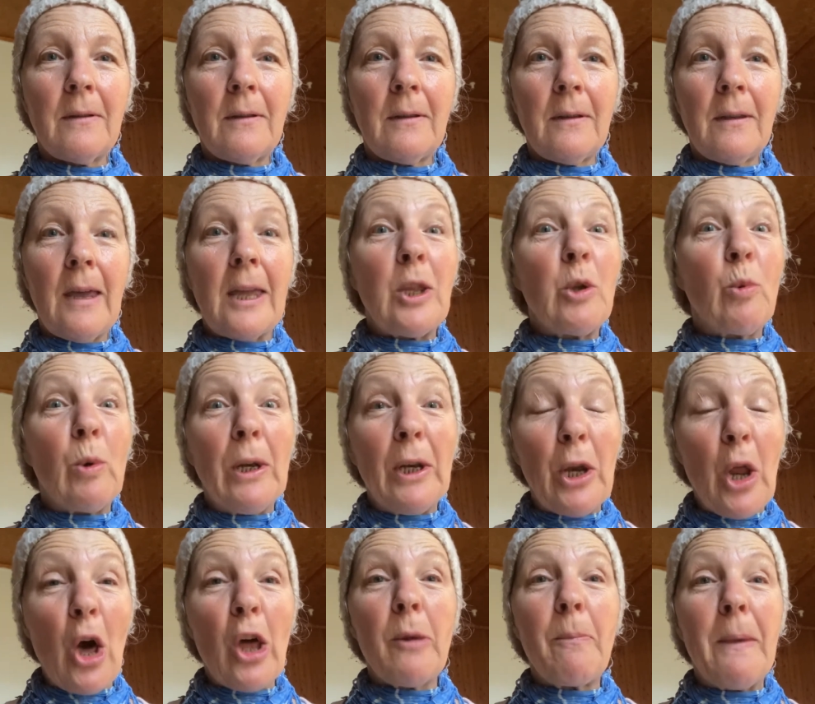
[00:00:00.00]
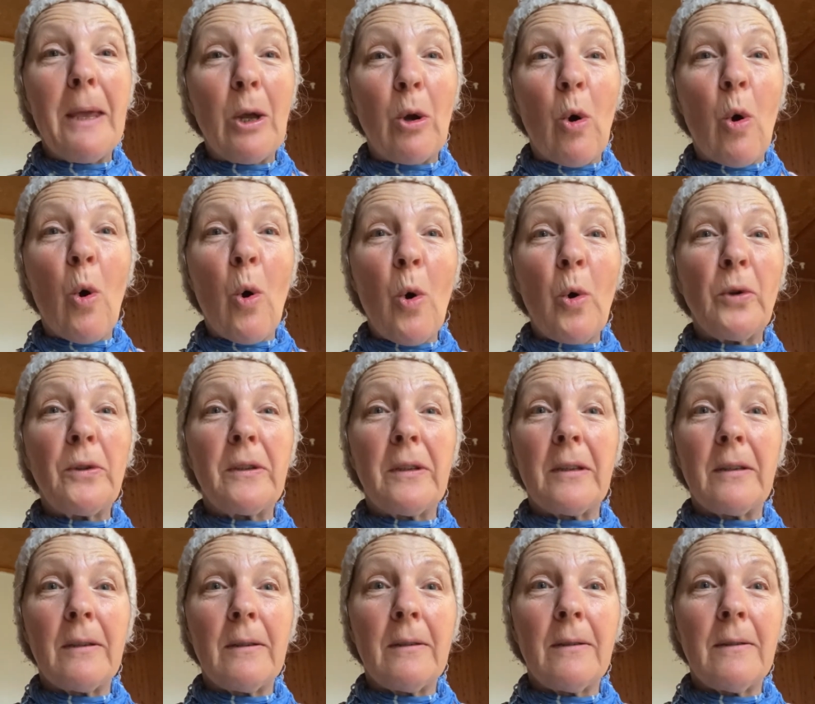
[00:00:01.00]
And you will not be caught
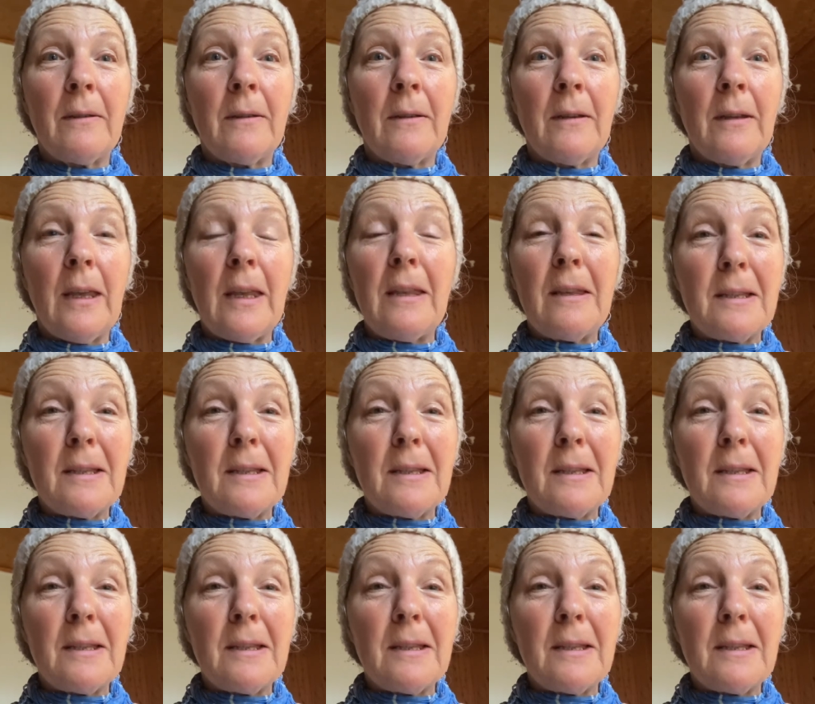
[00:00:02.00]
in